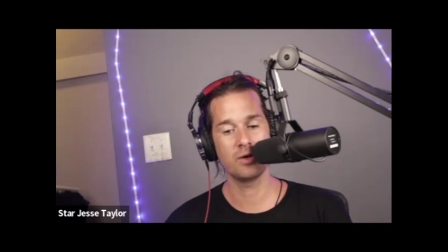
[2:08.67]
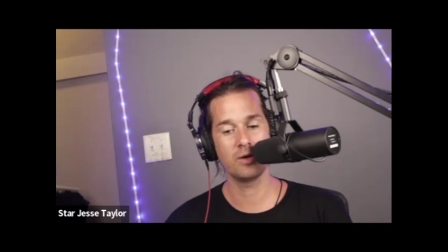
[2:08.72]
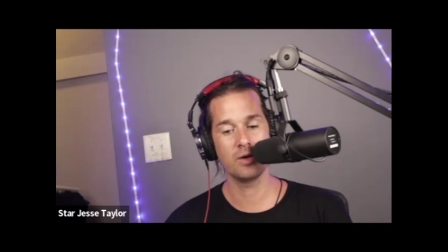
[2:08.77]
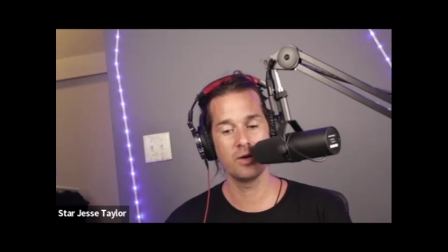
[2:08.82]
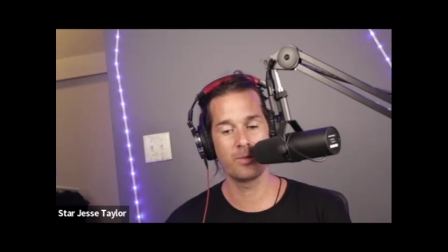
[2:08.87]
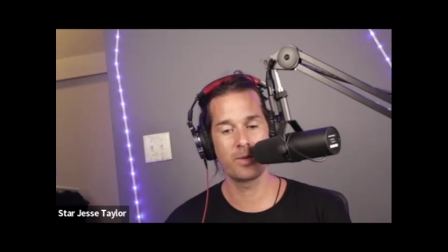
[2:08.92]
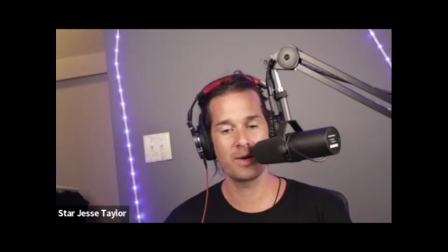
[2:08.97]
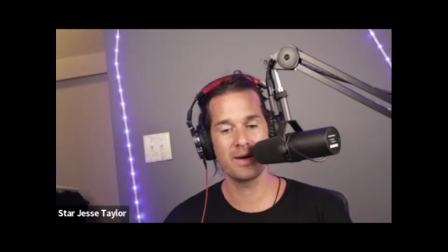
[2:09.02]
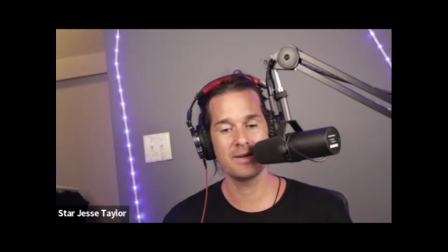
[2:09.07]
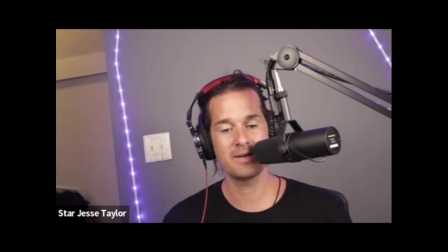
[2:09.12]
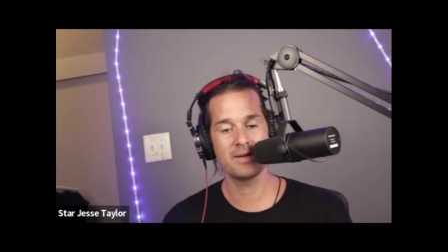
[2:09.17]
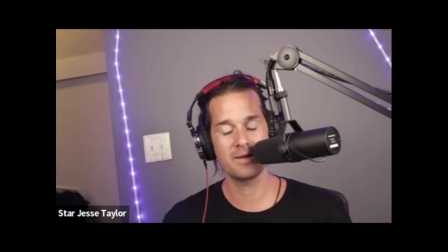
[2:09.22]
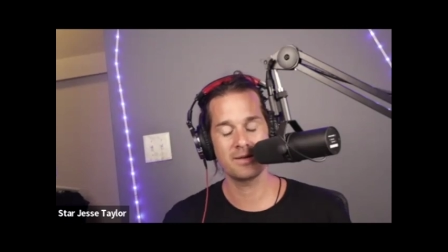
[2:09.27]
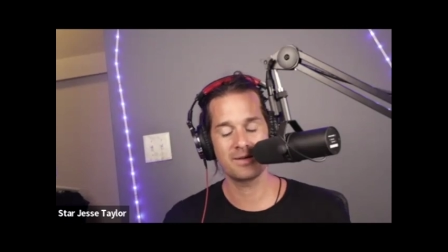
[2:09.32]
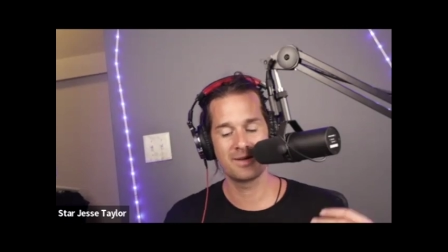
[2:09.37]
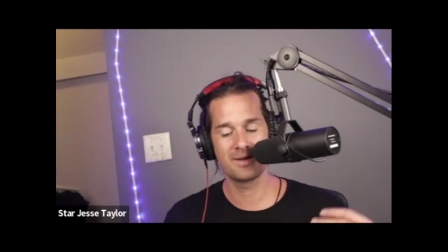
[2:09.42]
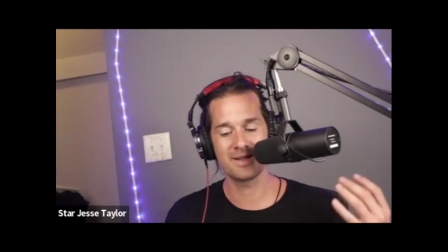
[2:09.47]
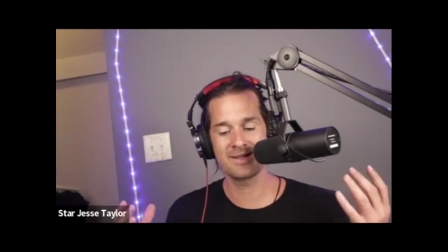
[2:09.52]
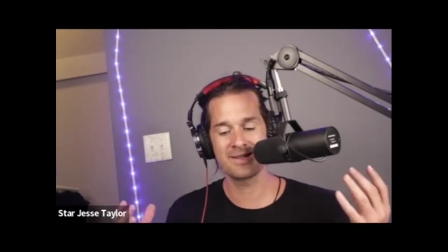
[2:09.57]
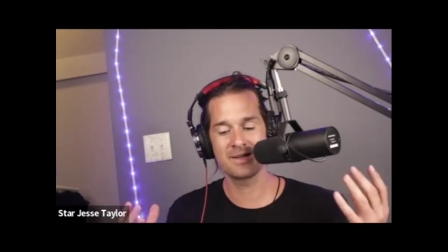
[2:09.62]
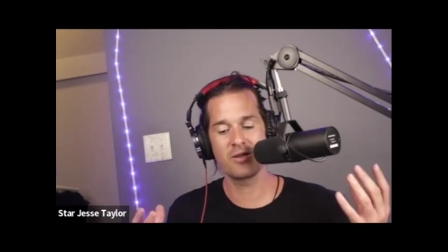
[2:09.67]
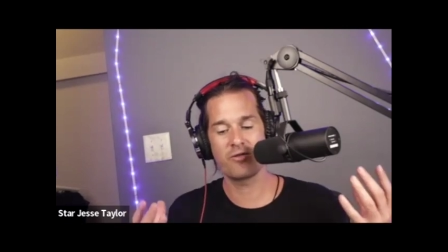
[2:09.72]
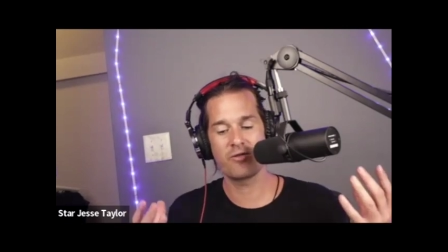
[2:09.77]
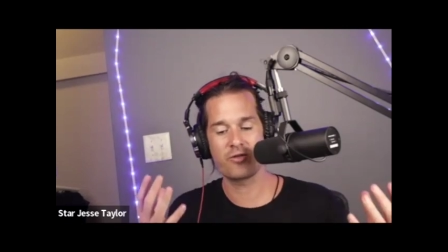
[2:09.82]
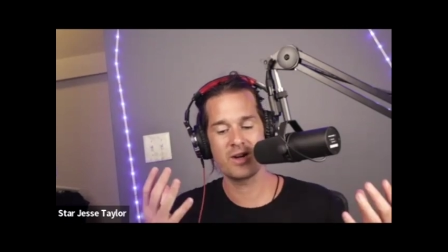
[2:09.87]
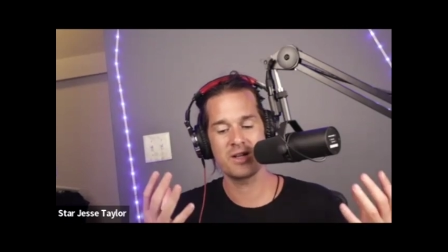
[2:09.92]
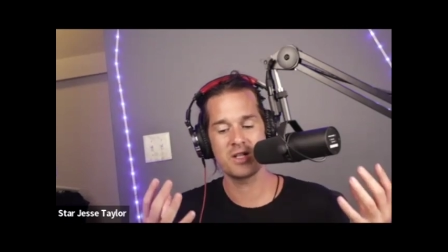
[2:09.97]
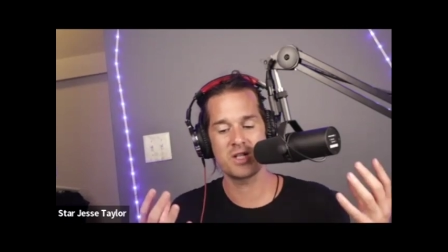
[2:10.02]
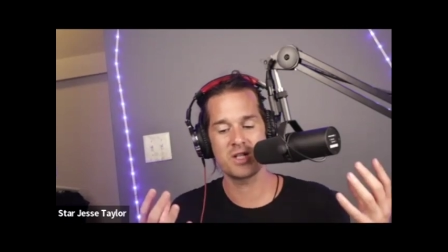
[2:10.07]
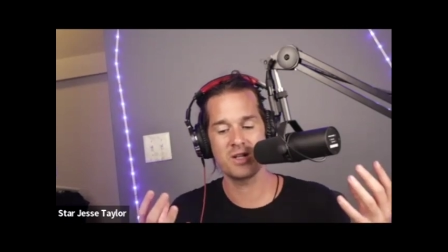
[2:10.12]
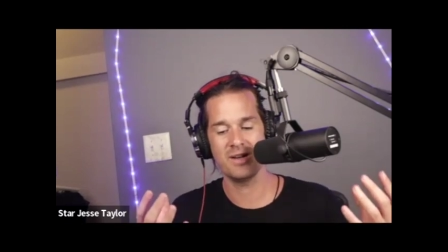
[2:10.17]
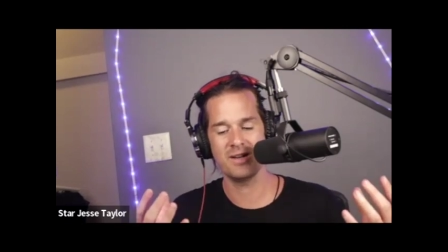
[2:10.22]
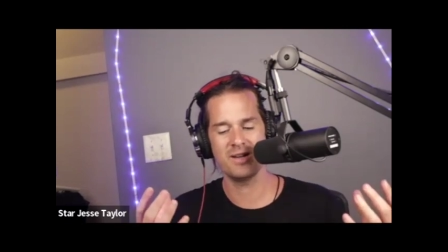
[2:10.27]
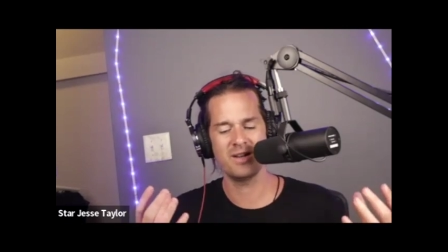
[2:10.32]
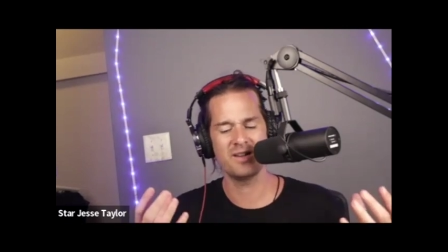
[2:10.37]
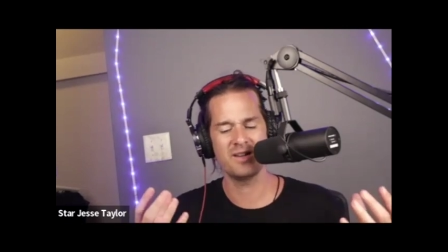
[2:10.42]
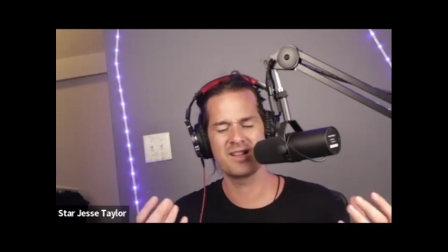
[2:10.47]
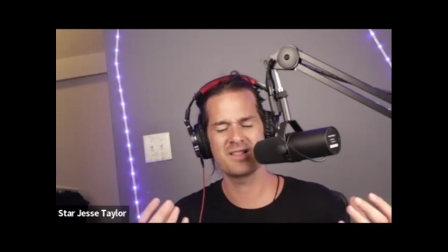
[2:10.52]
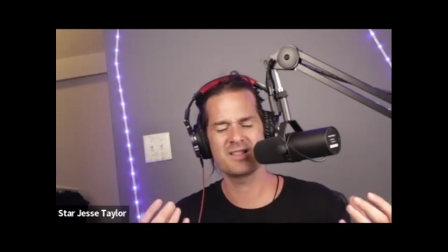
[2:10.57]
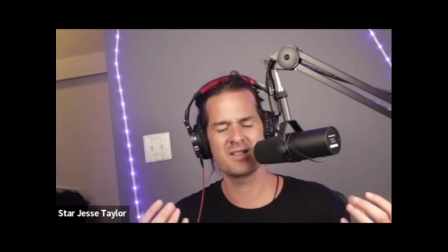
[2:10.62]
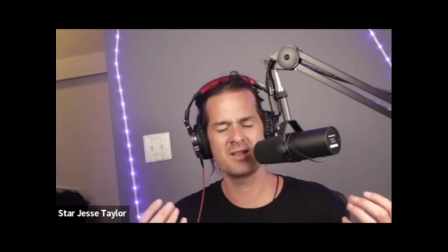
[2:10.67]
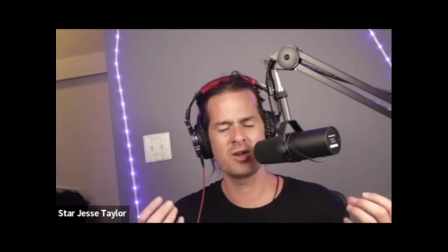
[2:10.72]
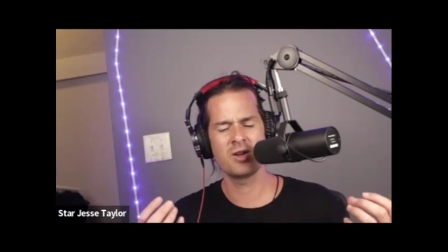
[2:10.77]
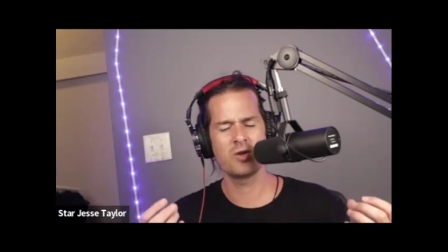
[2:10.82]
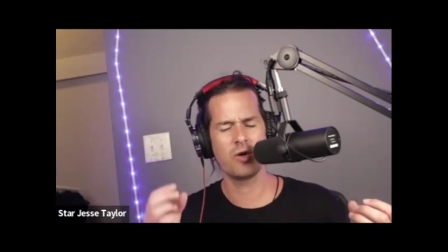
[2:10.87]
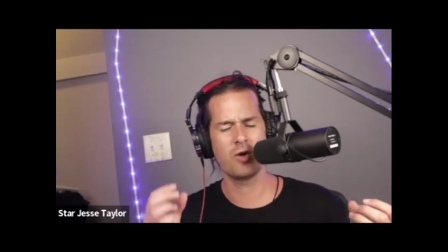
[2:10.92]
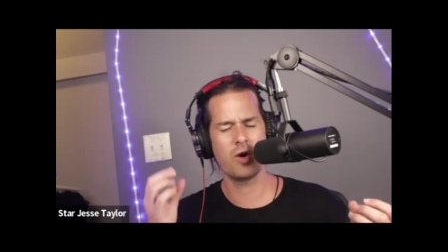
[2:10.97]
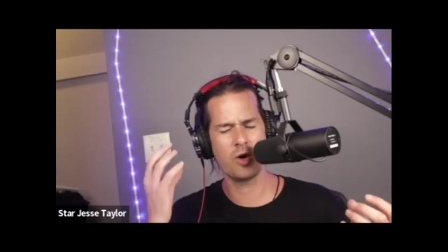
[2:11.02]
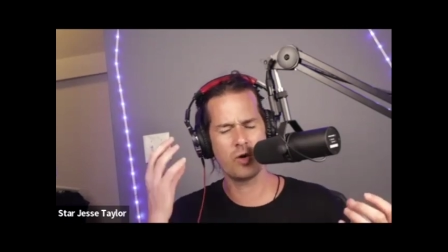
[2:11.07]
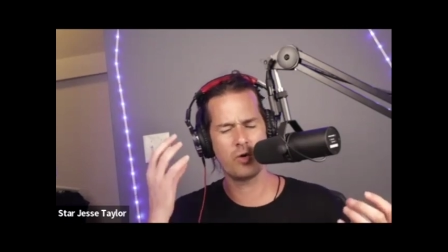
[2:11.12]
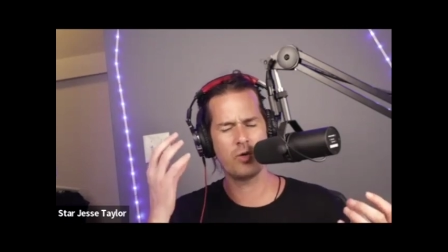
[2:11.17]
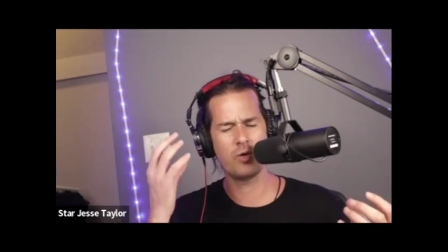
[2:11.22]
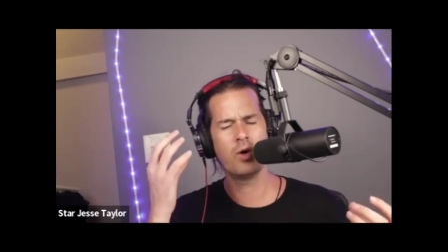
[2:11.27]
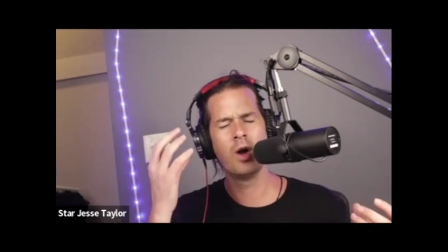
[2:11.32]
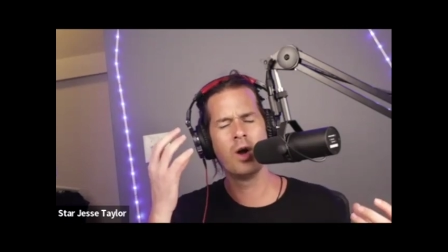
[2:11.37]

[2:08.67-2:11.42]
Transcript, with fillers: your brain doesn't differentiate. It doesn't know, oh,